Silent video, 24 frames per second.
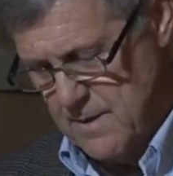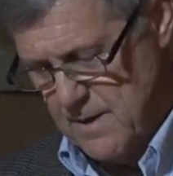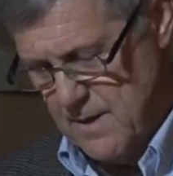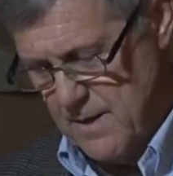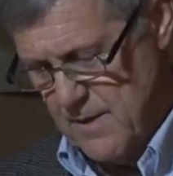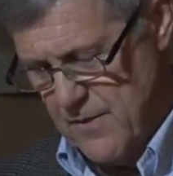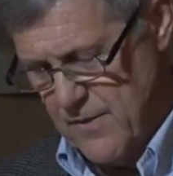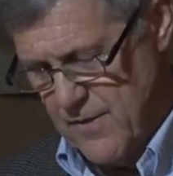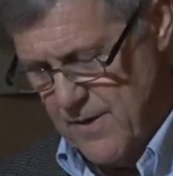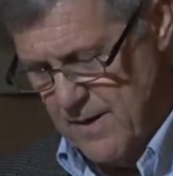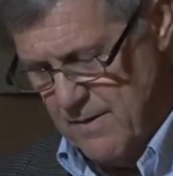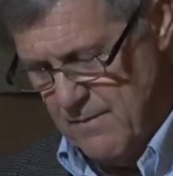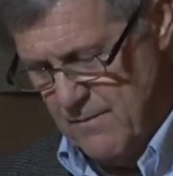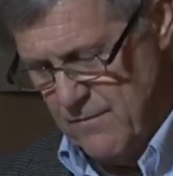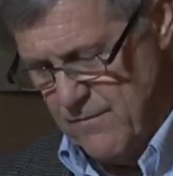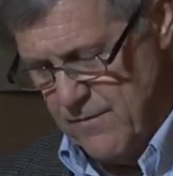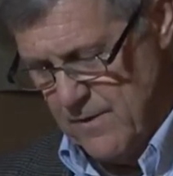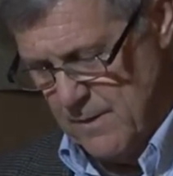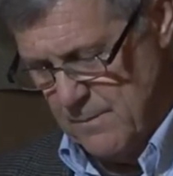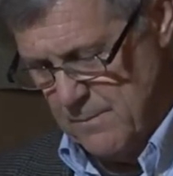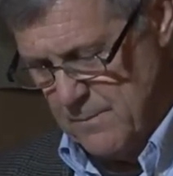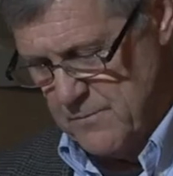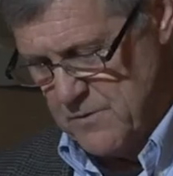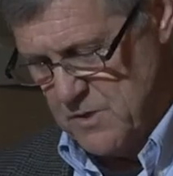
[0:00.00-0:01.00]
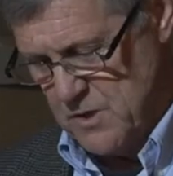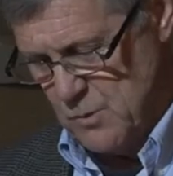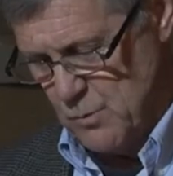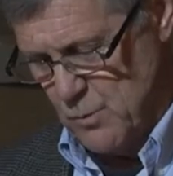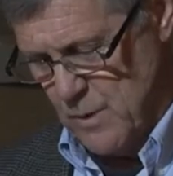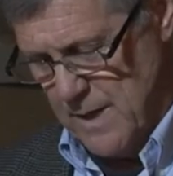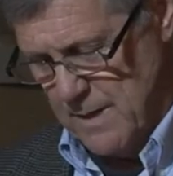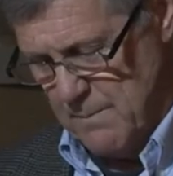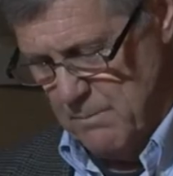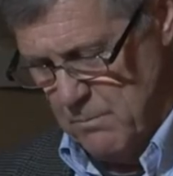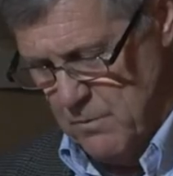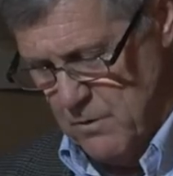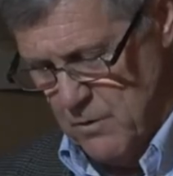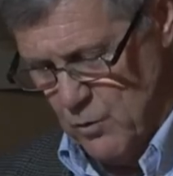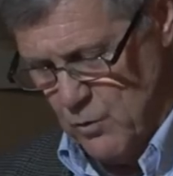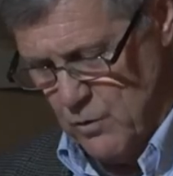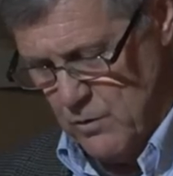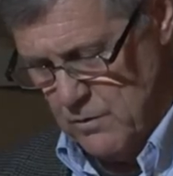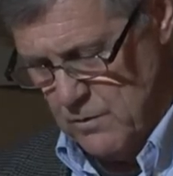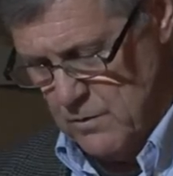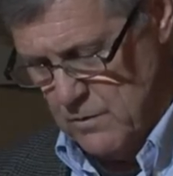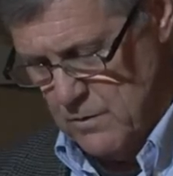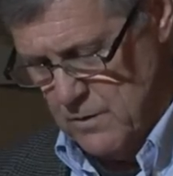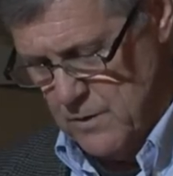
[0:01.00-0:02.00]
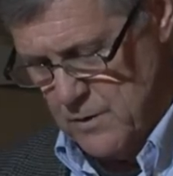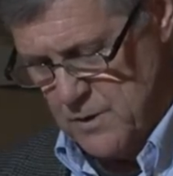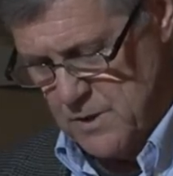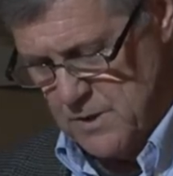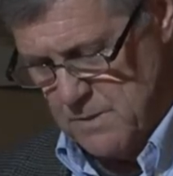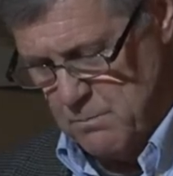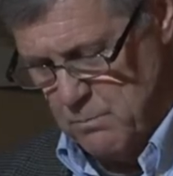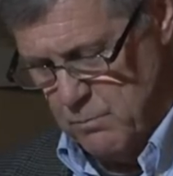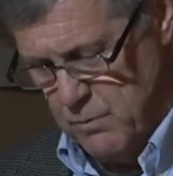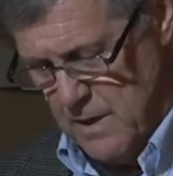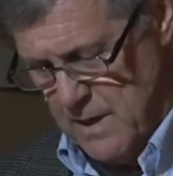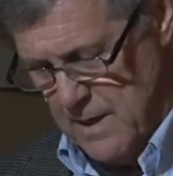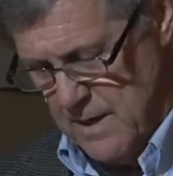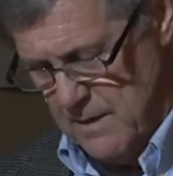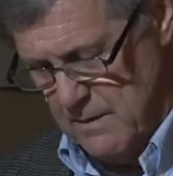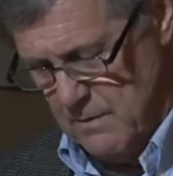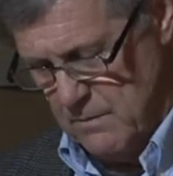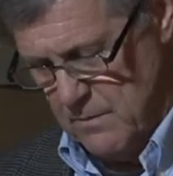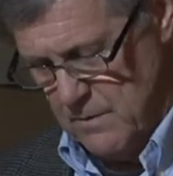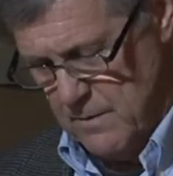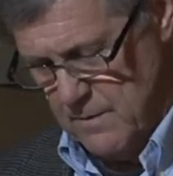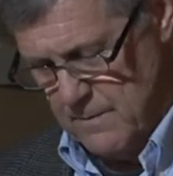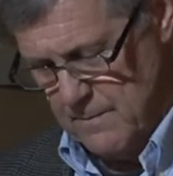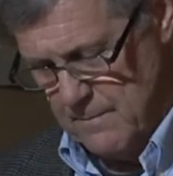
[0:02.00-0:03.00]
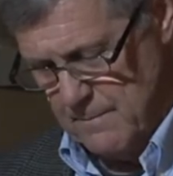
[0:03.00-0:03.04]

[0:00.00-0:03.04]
A thin film of sweat broke across his brow.